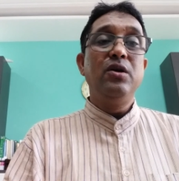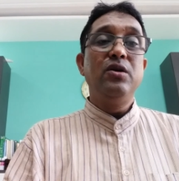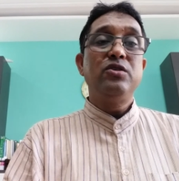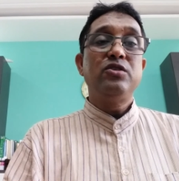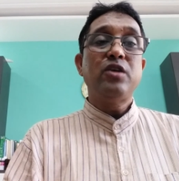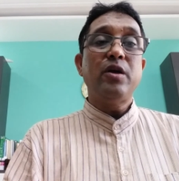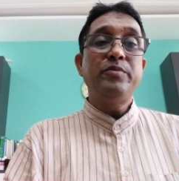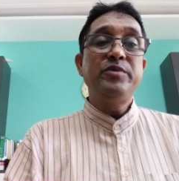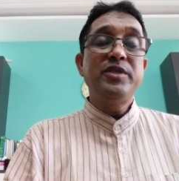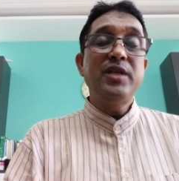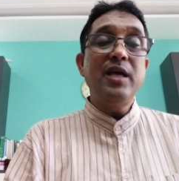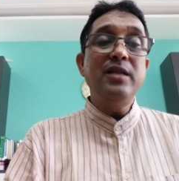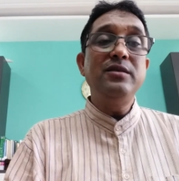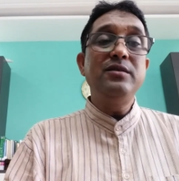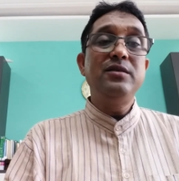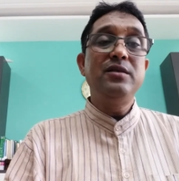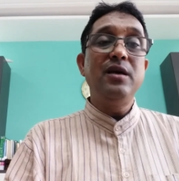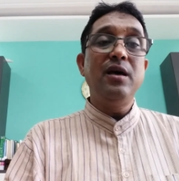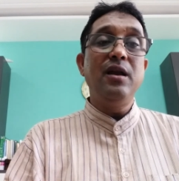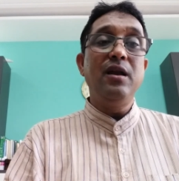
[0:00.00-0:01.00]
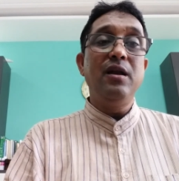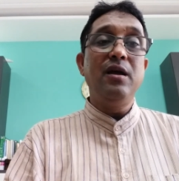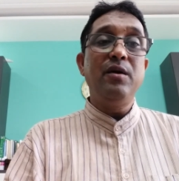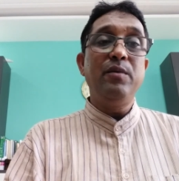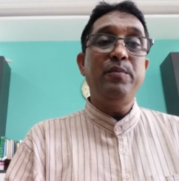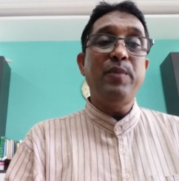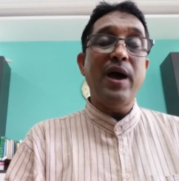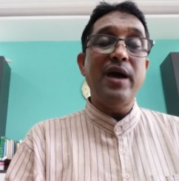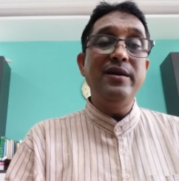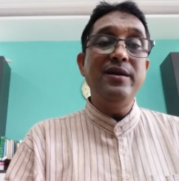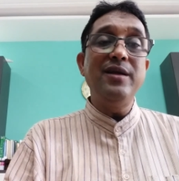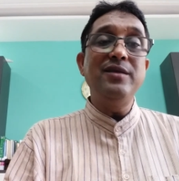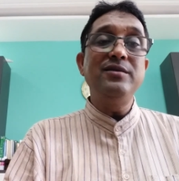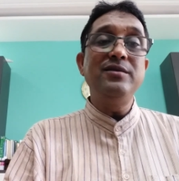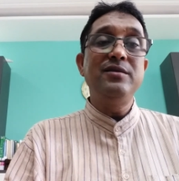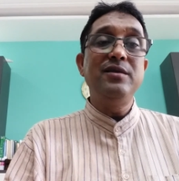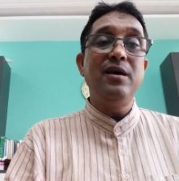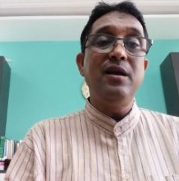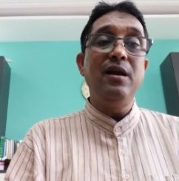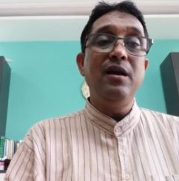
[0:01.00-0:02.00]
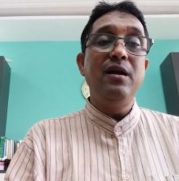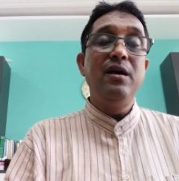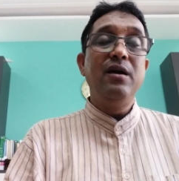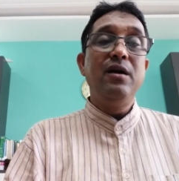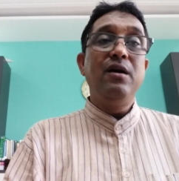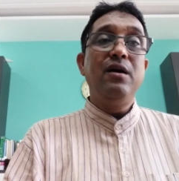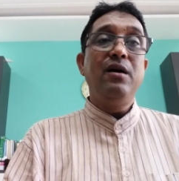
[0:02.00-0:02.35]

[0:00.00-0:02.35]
Substantial financial